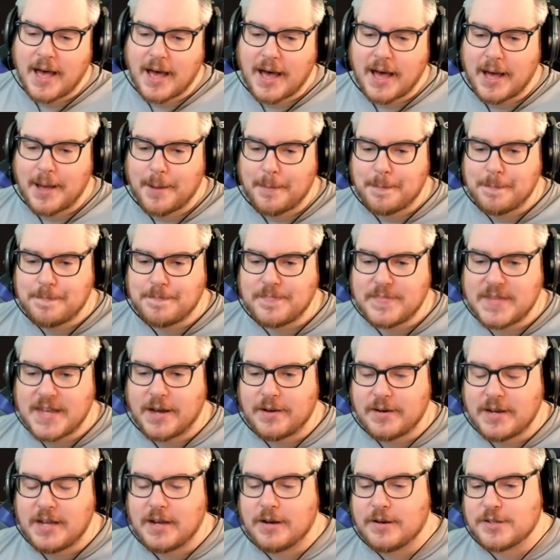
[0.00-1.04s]

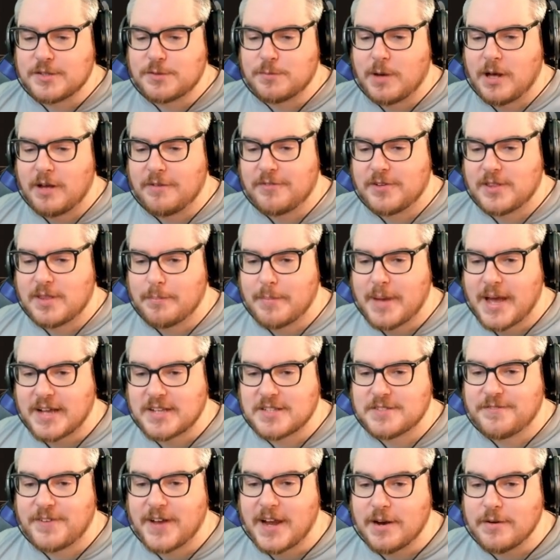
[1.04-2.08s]
down here as well for the
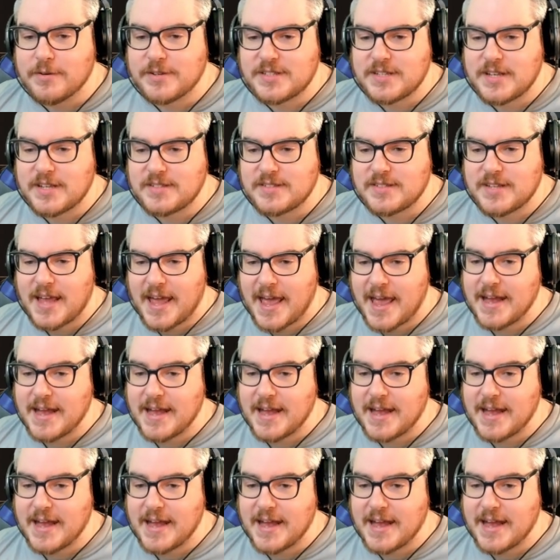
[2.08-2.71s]
max fire resist